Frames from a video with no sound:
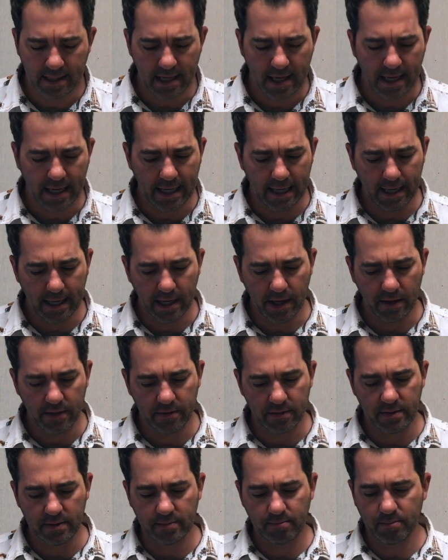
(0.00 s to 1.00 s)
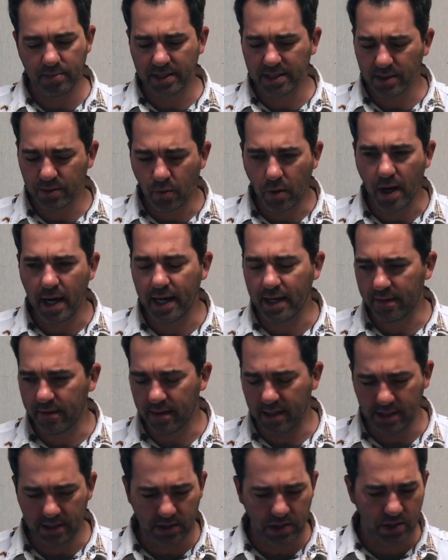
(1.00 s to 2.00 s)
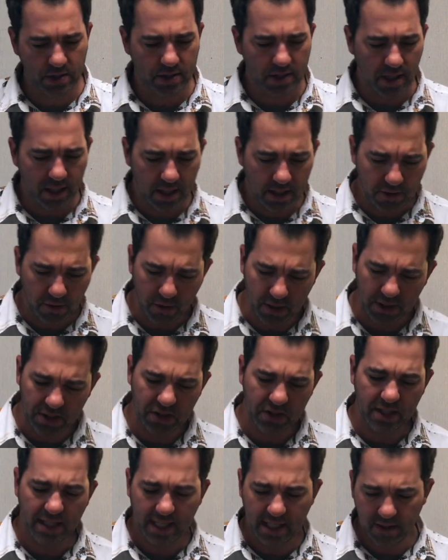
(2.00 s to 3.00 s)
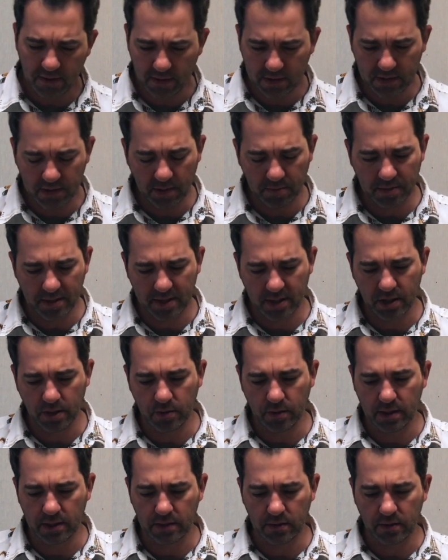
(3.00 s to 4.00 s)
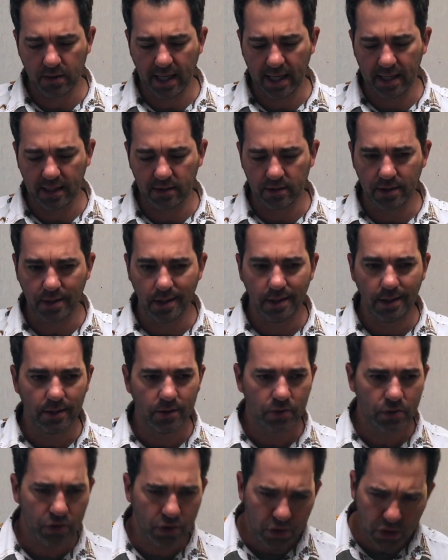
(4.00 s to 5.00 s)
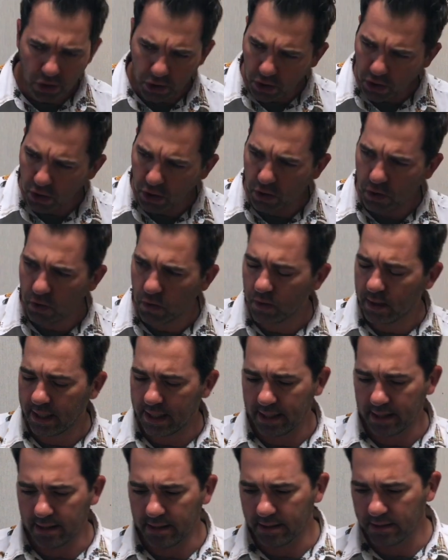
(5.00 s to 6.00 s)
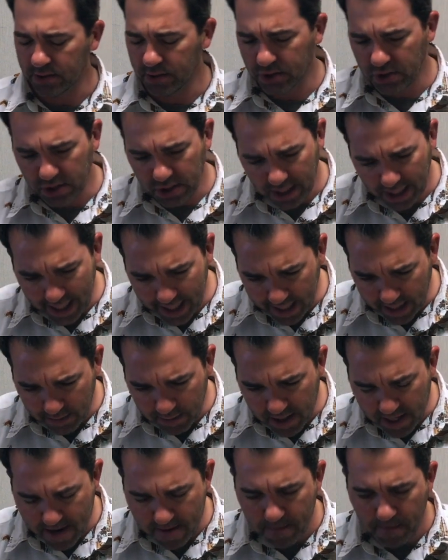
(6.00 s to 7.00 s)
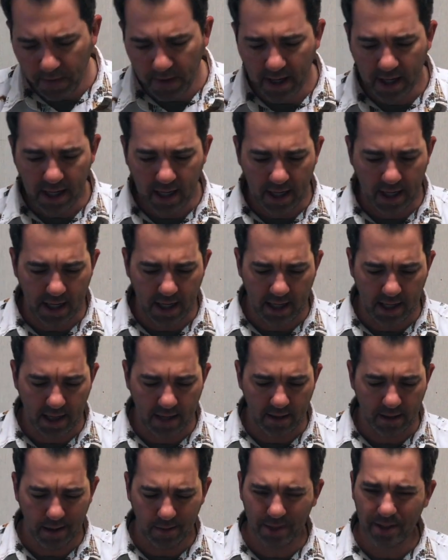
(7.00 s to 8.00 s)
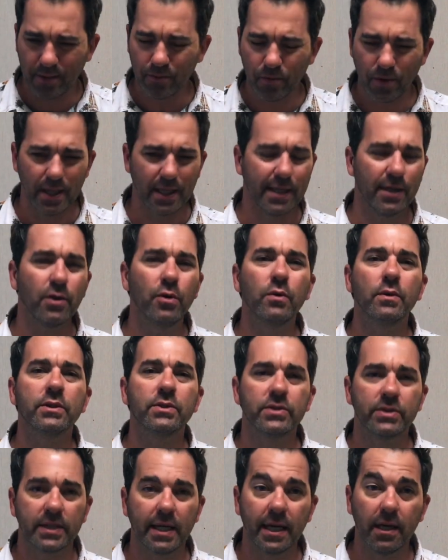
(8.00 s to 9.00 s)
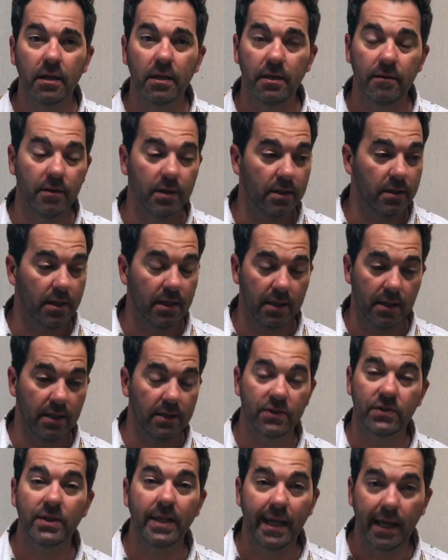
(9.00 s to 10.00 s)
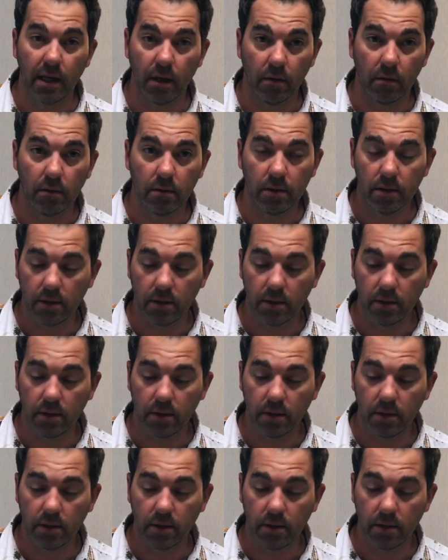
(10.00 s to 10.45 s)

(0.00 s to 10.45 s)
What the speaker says: Because why? A slug or a snail is something that is slow and slimy. I mean, really, who is scared of a snail